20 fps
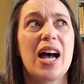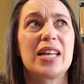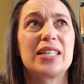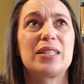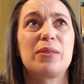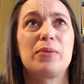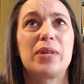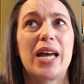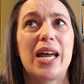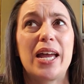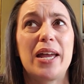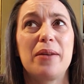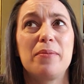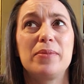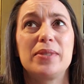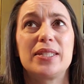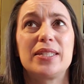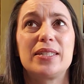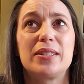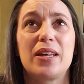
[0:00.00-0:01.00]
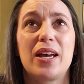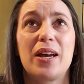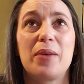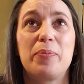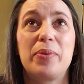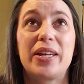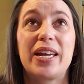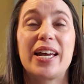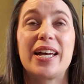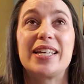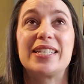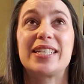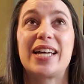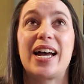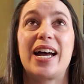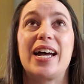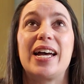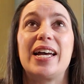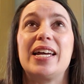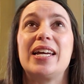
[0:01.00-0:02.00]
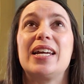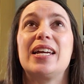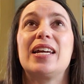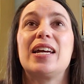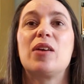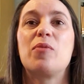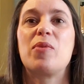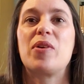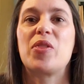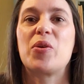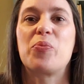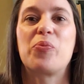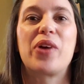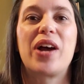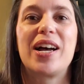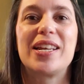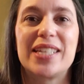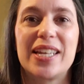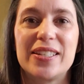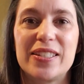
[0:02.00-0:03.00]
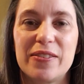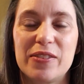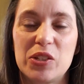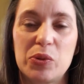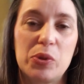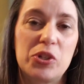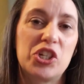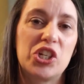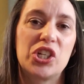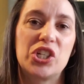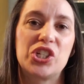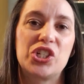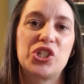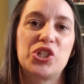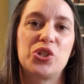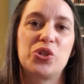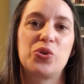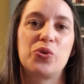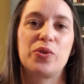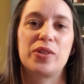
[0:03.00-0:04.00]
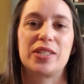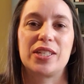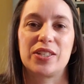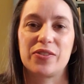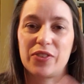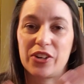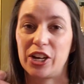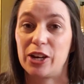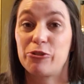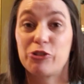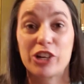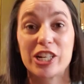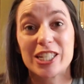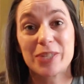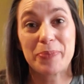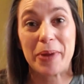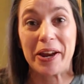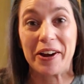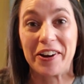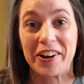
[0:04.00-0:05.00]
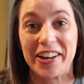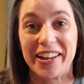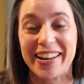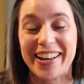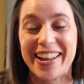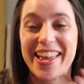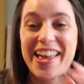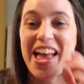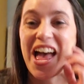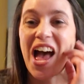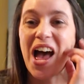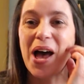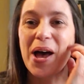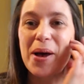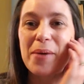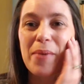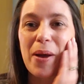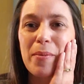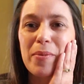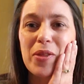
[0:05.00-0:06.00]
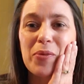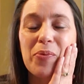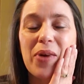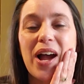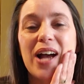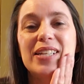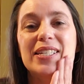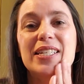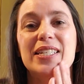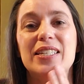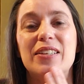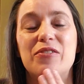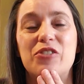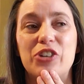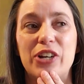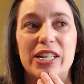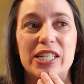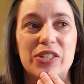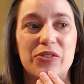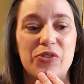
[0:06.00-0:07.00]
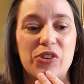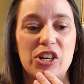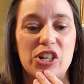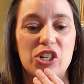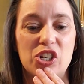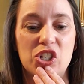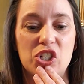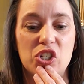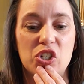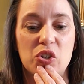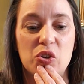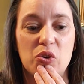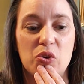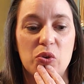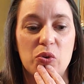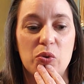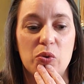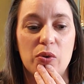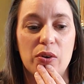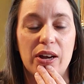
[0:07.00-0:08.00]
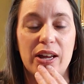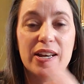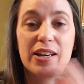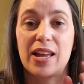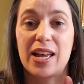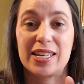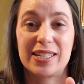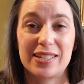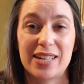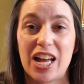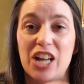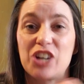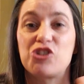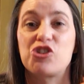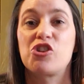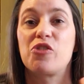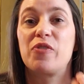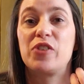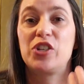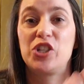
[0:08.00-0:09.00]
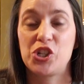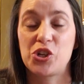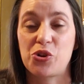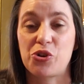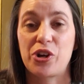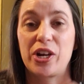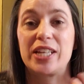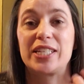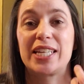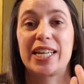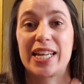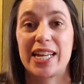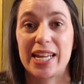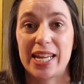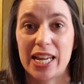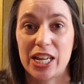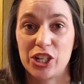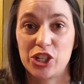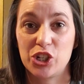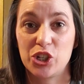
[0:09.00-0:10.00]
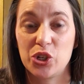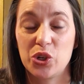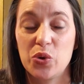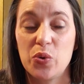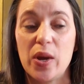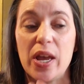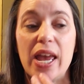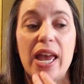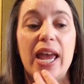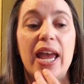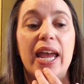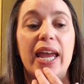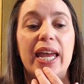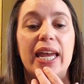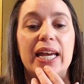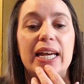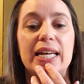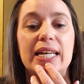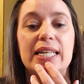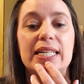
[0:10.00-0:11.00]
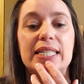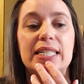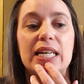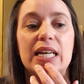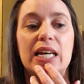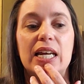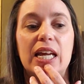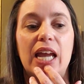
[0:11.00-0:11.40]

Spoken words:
Sometimes, because I am in the process of switching to, this is very transparent, I'm in the process of transferring to as natural of a deodorant as I can get to. And